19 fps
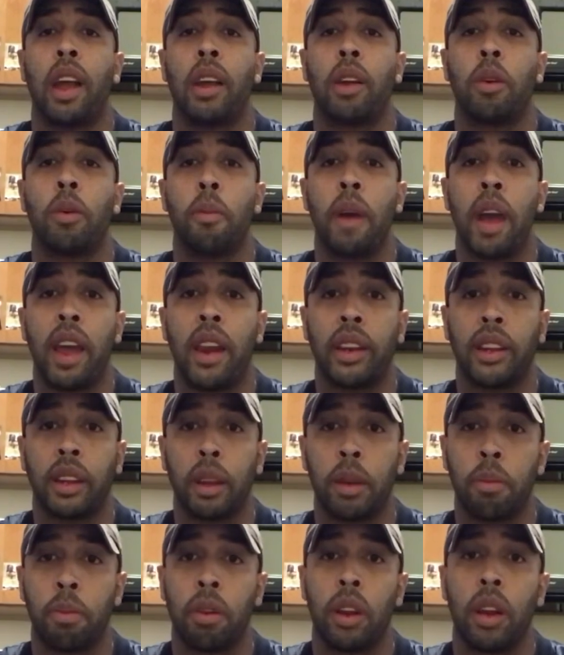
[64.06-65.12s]
zygomatic
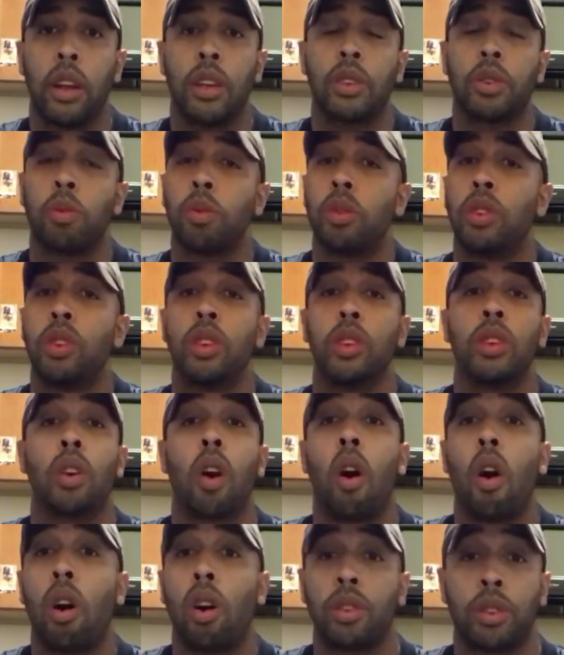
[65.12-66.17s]
implants, which is
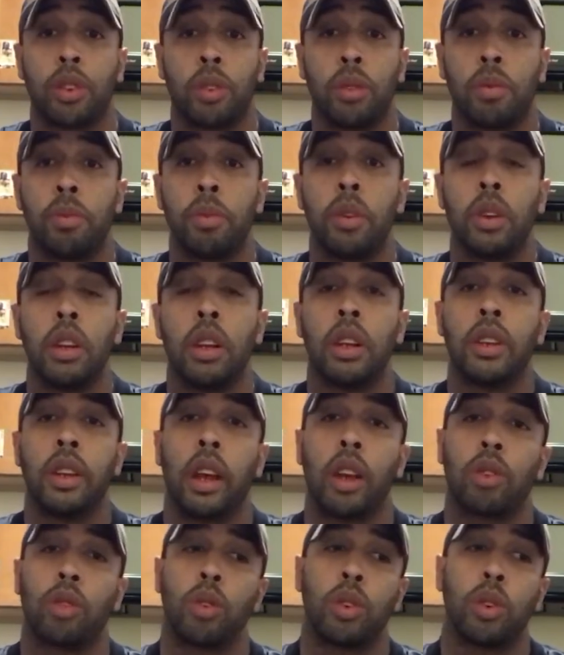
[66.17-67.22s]
awesome. It's
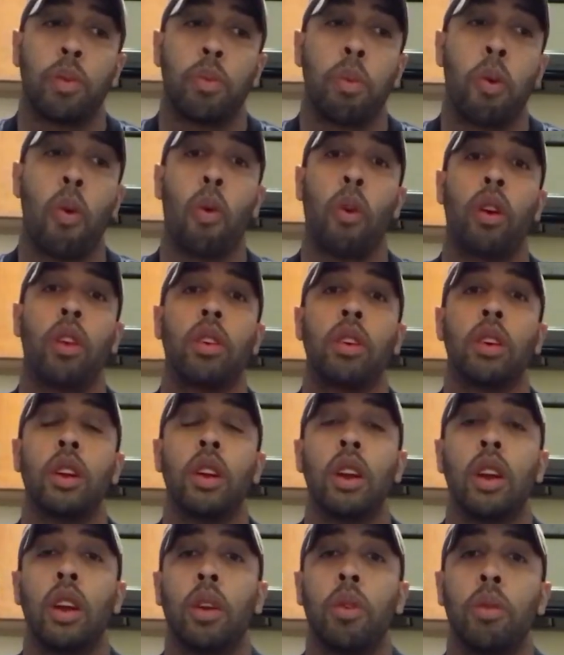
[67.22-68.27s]
extra support,
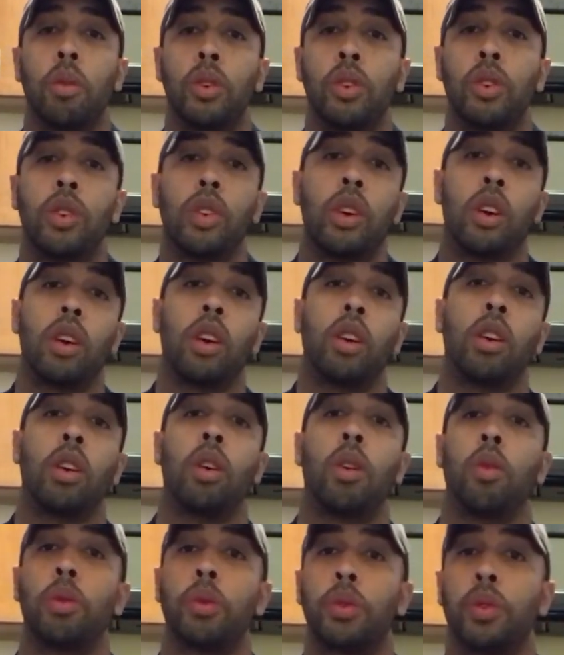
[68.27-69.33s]
which uh,
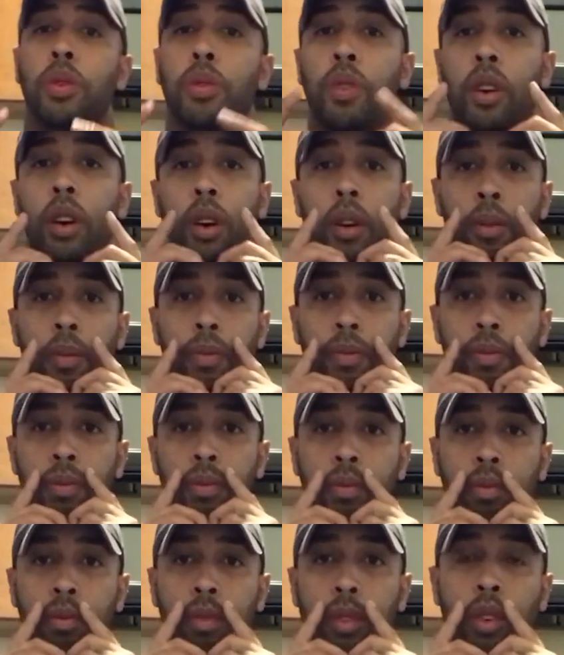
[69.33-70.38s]
goes from
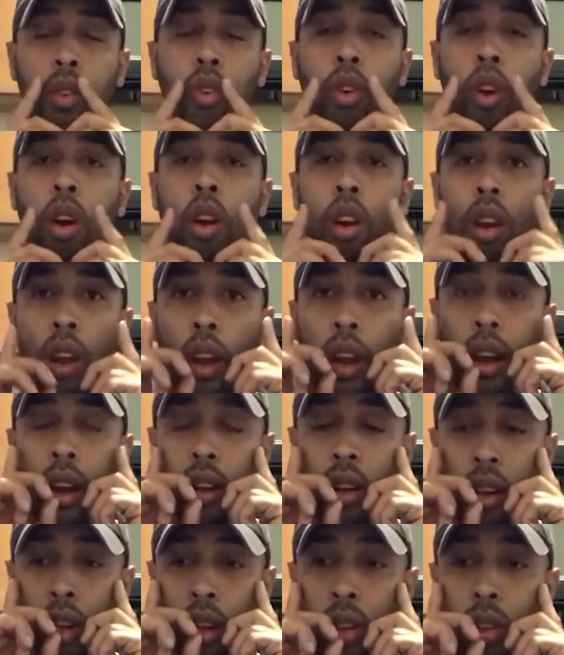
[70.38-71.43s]
the
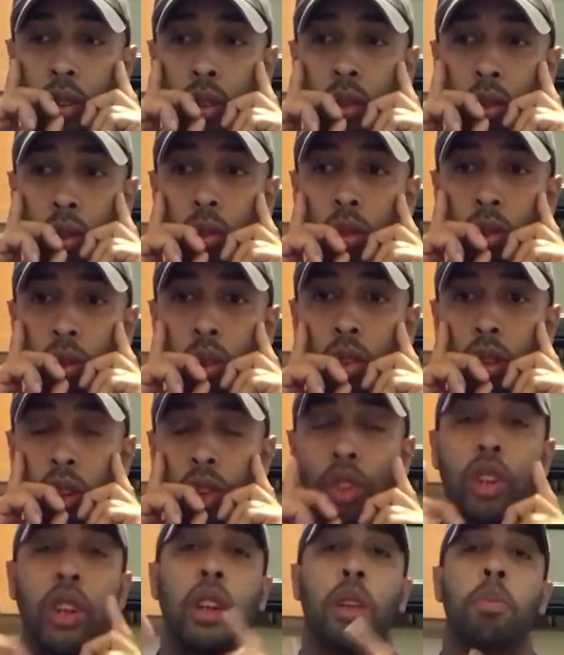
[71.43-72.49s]
jawline into the
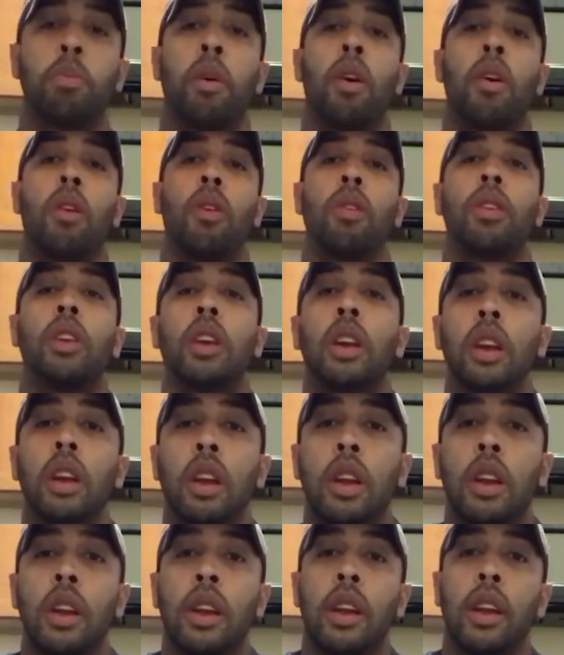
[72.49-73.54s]
cheekbone,
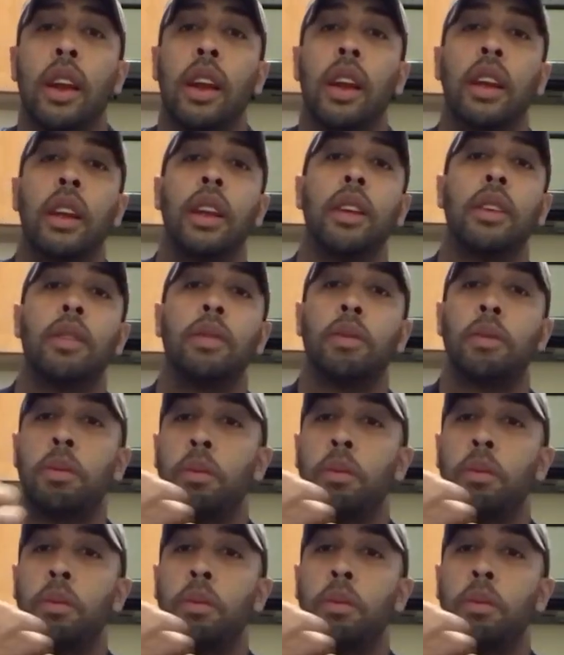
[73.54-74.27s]
and it